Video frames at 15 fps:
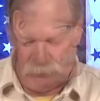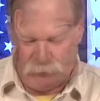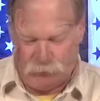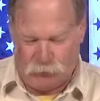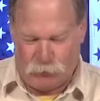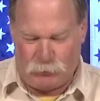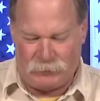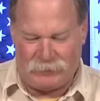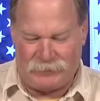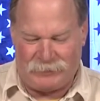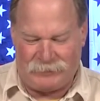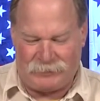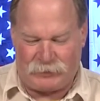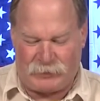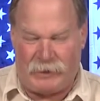Newt
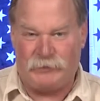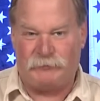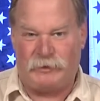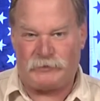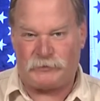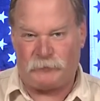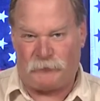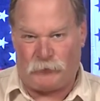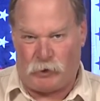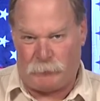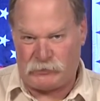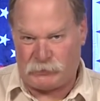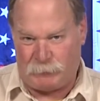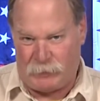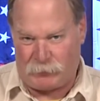Gingrich, former
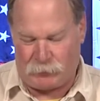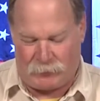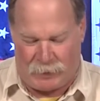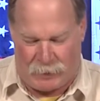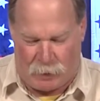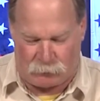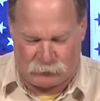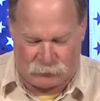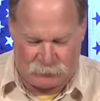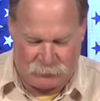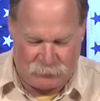Speaker of the House,